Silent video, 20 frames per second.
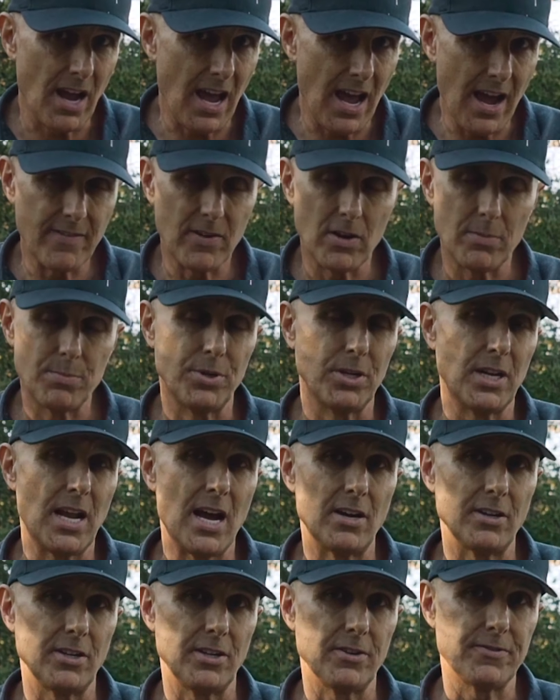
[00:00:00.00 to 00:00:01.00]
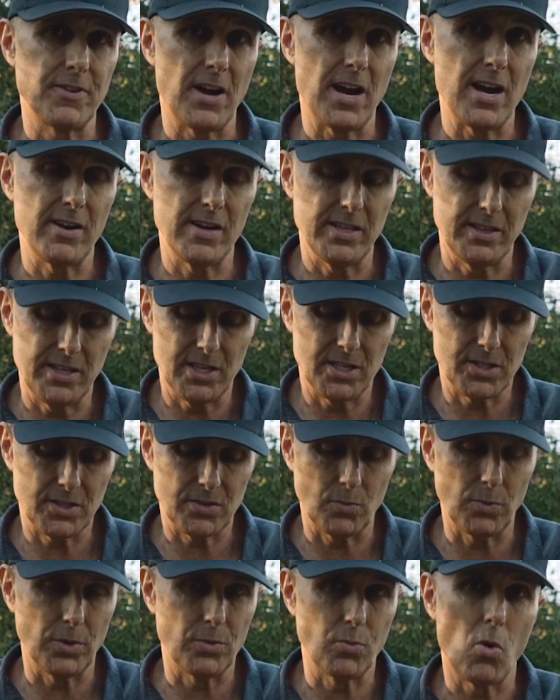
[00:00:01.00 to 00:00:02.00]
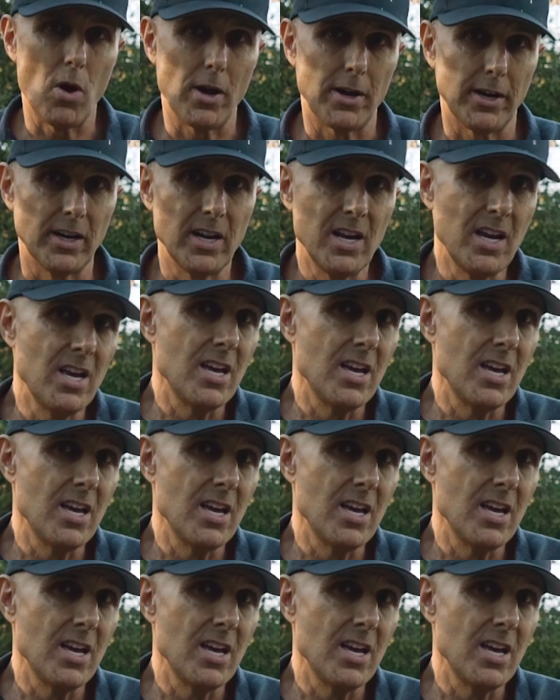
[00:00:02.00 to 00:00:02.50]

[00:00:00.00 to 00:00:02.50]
ever put out your fire in this with water.